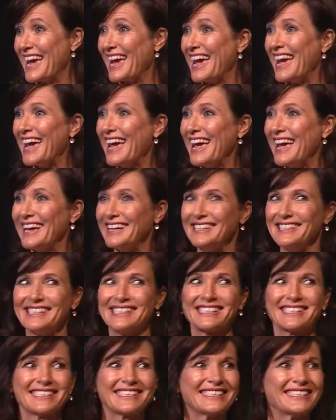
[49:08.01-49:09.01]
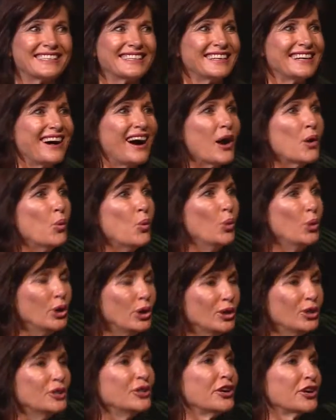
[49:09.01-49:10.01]
and I
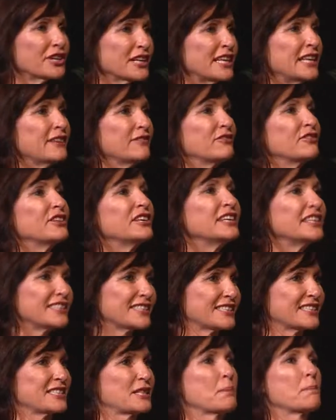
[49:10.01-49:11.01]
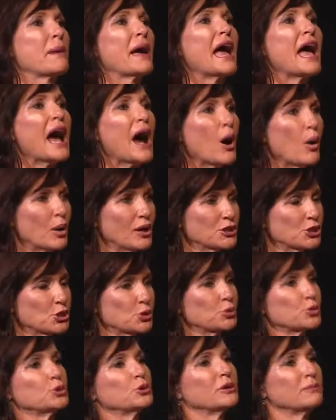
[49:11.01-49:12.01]
will not give this the power to
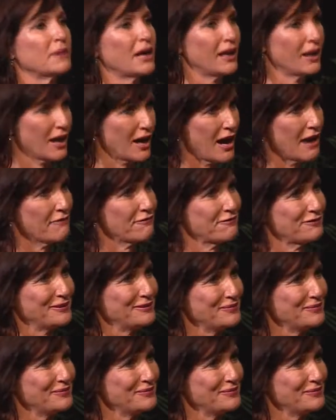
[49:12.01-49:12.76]
ruin my life.